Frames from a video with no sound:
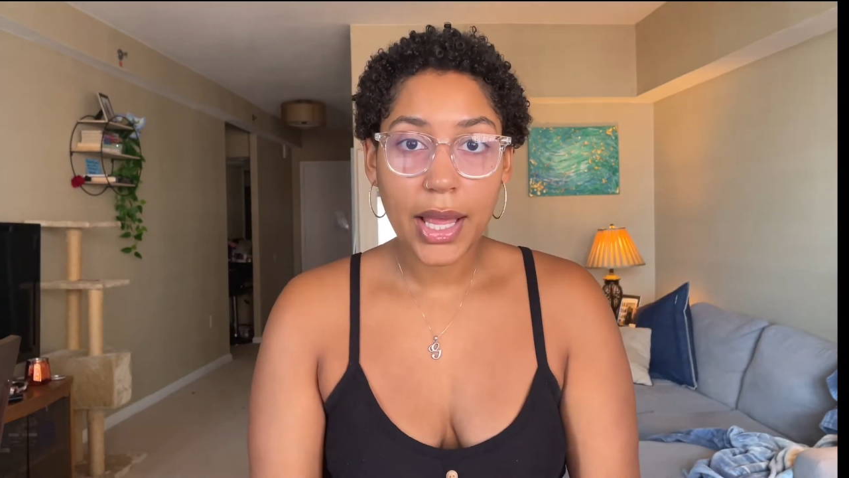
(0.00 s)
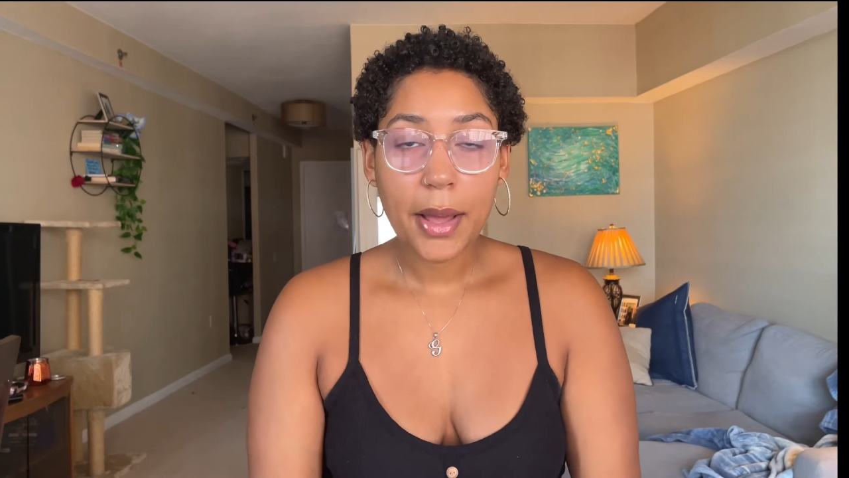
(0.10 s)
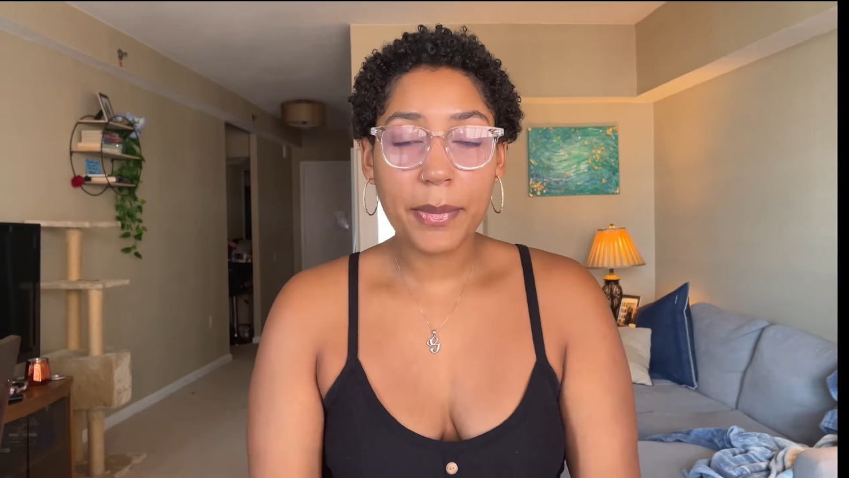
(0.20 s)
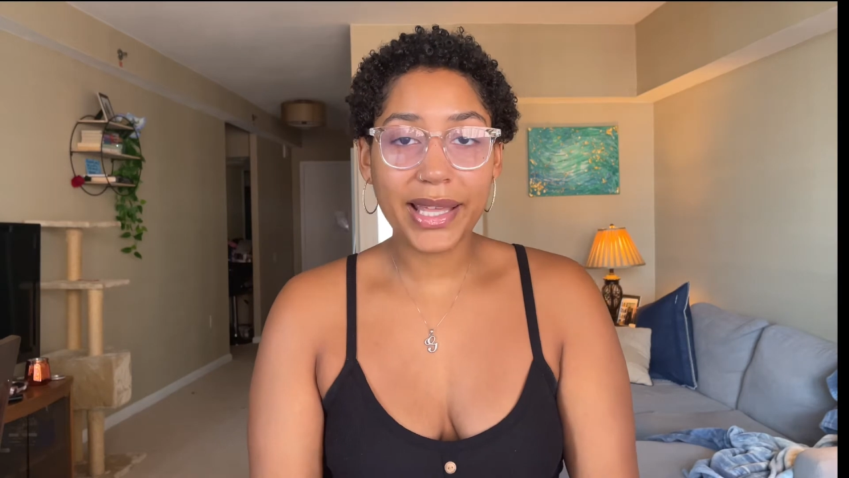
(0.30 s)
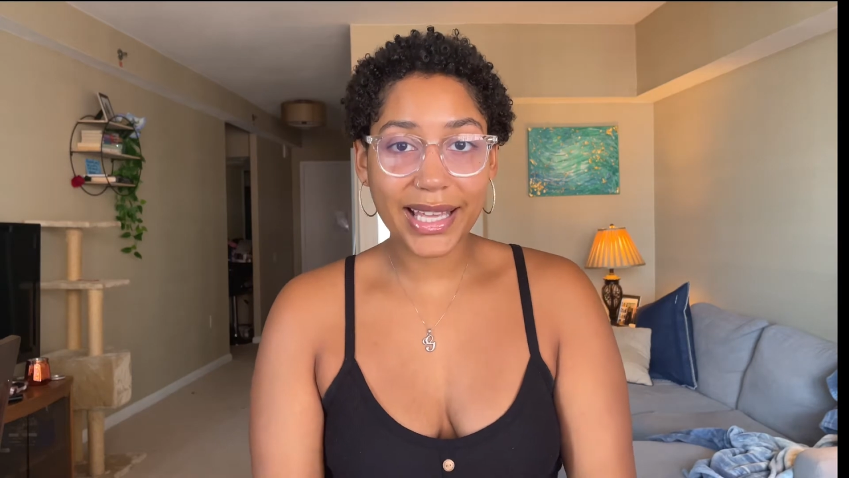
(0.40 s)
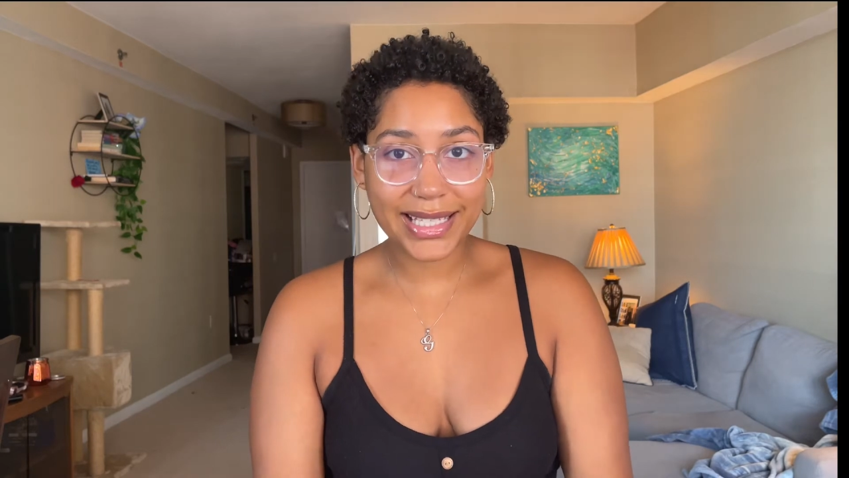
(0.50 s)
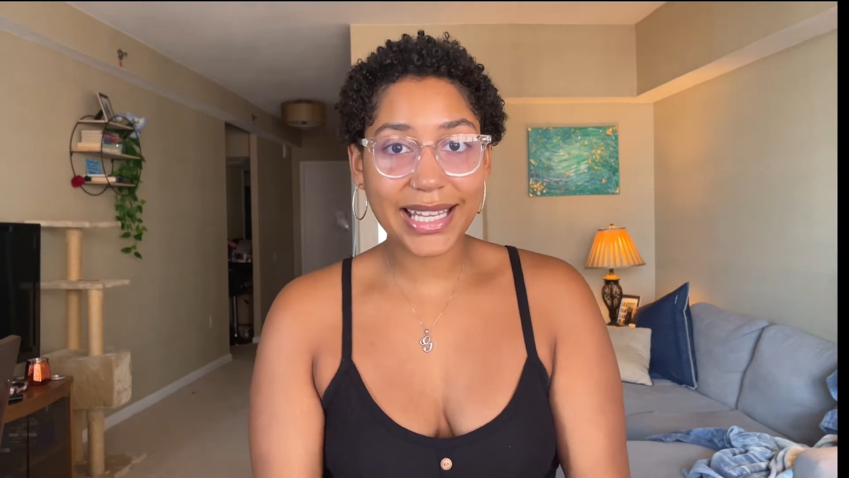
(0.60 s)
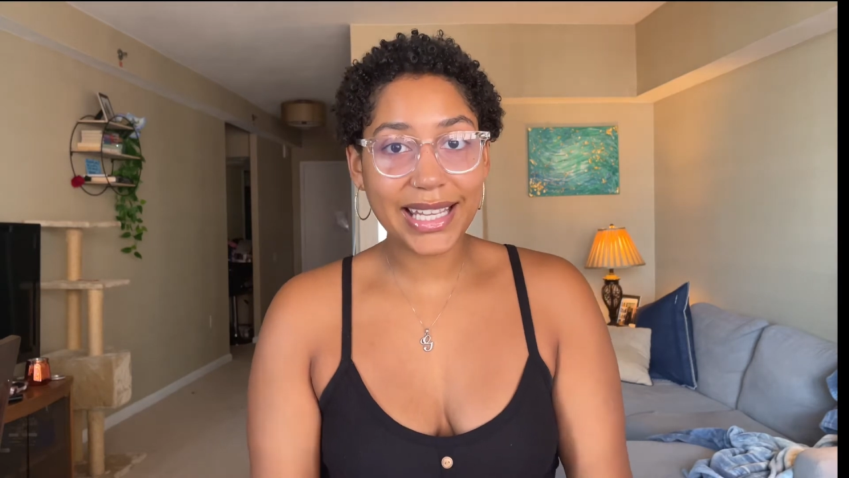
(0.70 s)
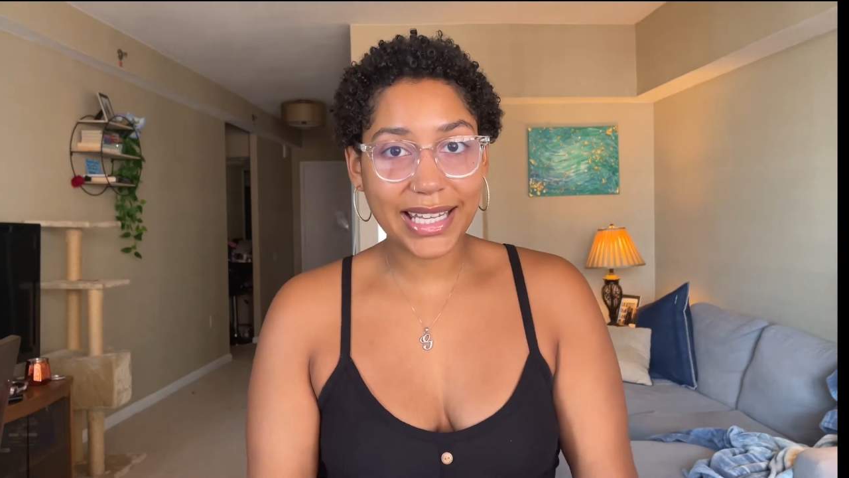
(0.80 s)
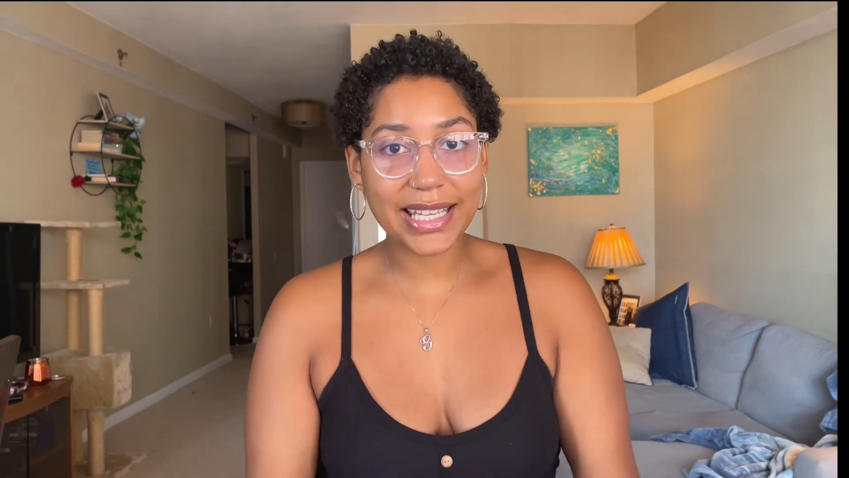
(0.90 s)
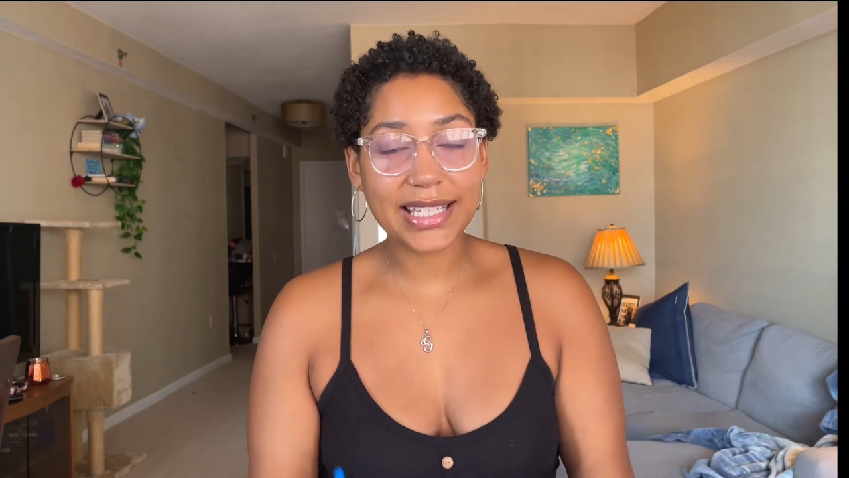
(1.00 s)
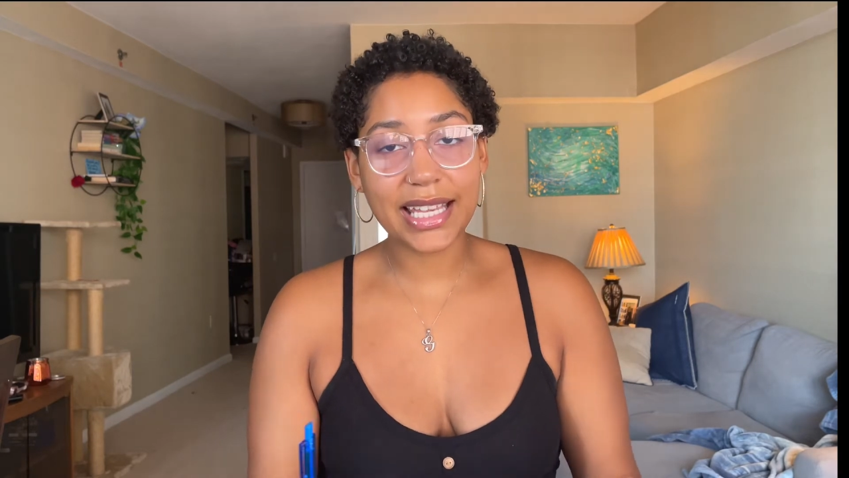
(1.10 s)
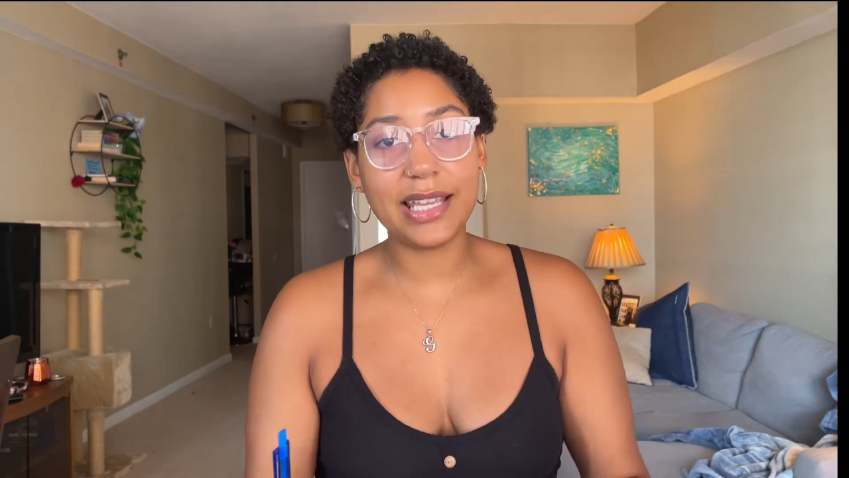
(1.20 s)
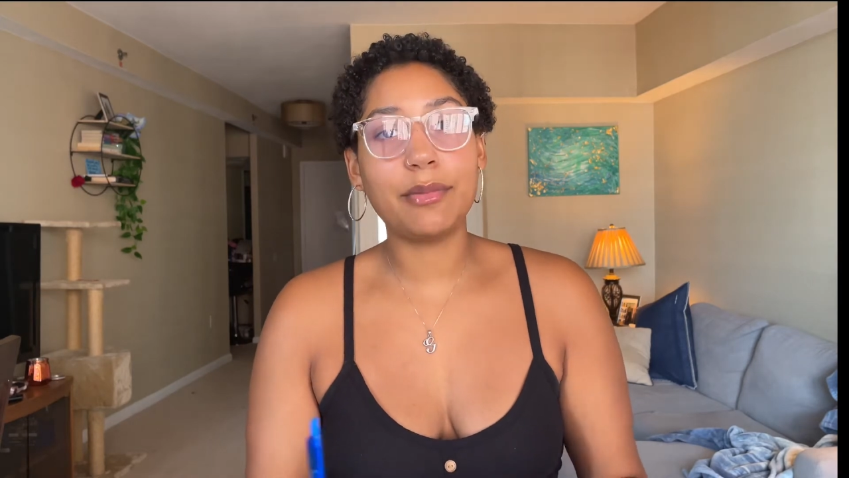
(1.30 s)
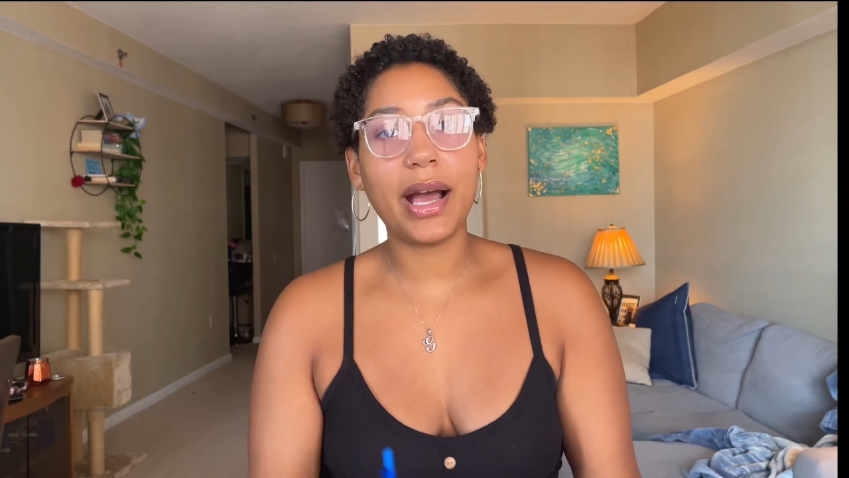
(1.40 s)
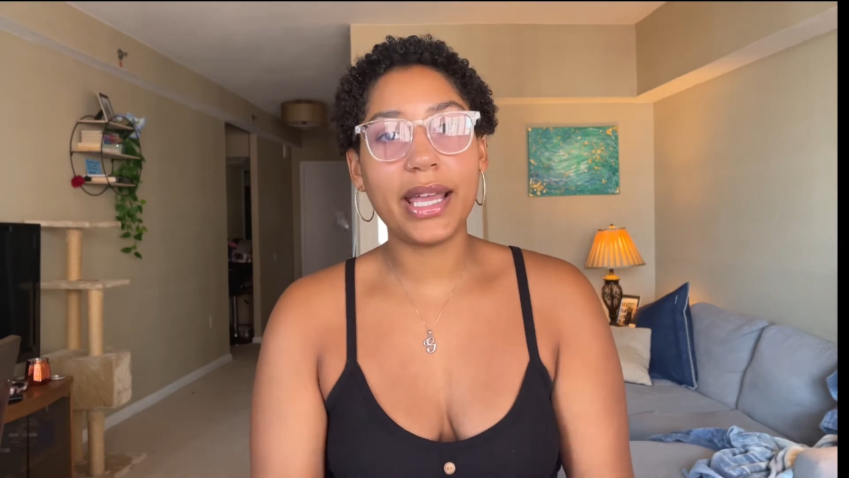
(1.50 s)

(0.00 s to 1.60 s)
because it is, in my